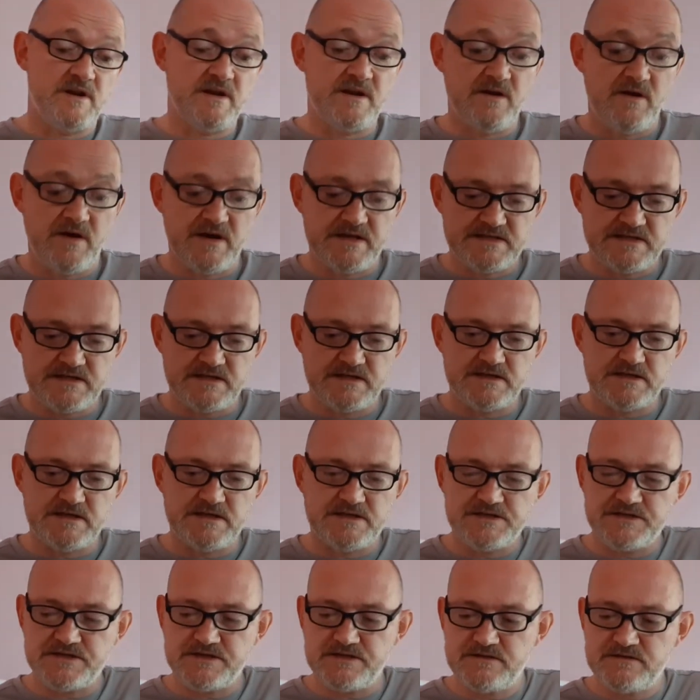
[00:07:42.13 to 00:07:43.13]
nice
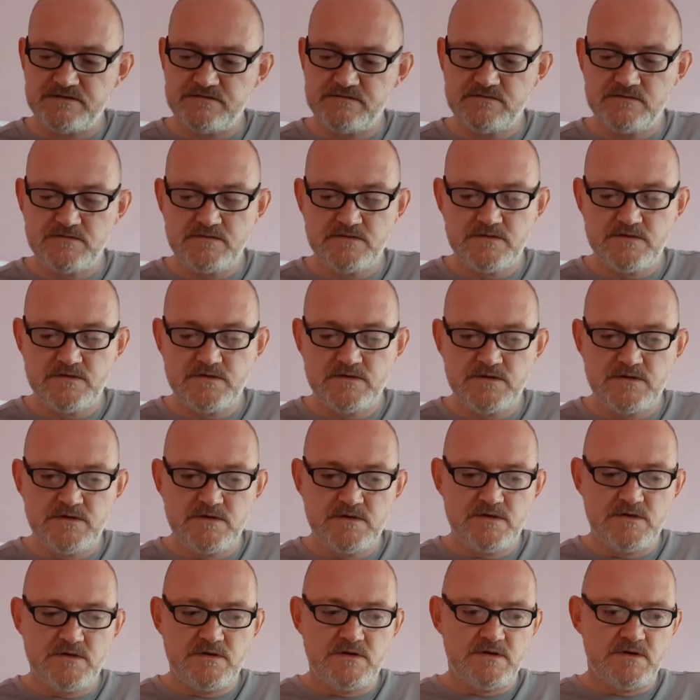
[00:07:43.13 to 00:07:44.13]
condition,
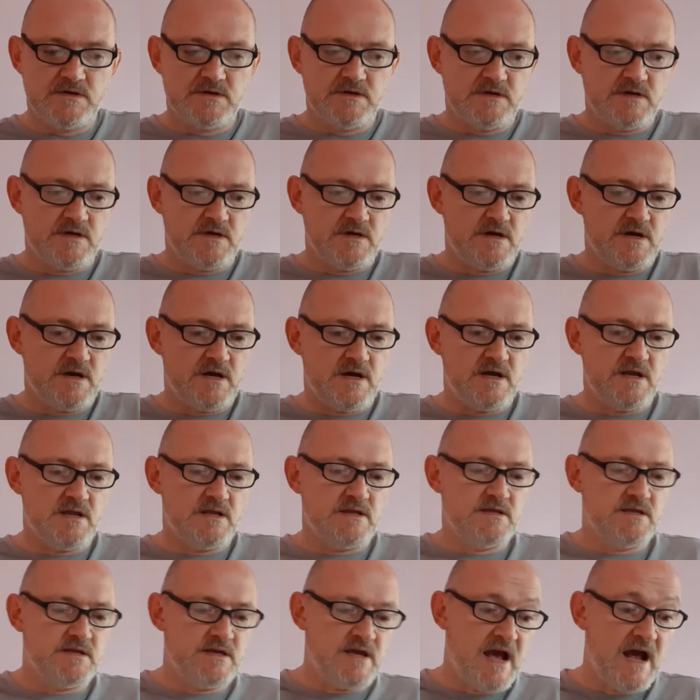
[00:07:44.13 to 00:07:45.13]

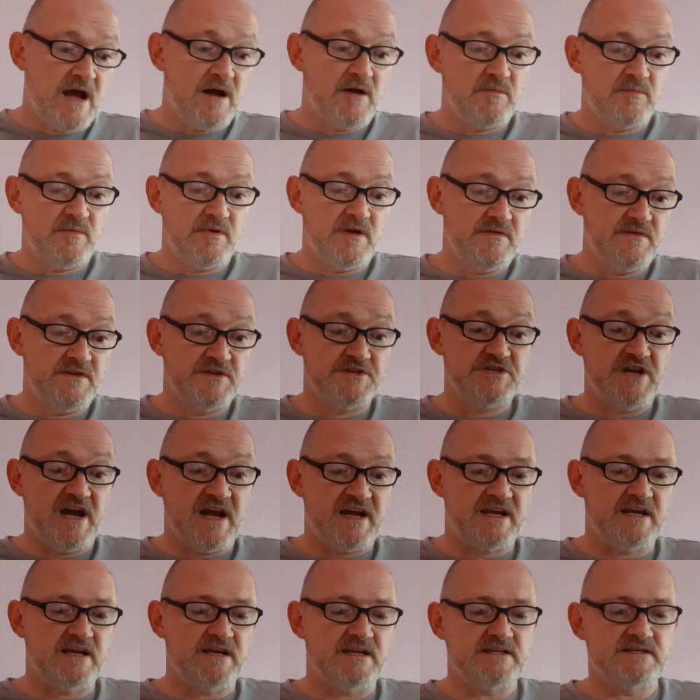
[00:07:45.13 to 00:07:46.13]
and the
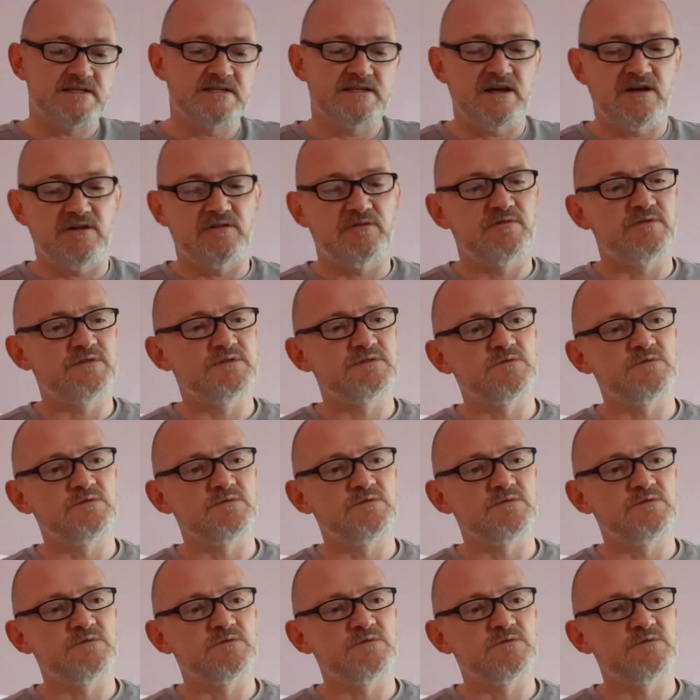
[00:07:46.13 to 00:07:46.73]
jacket itself as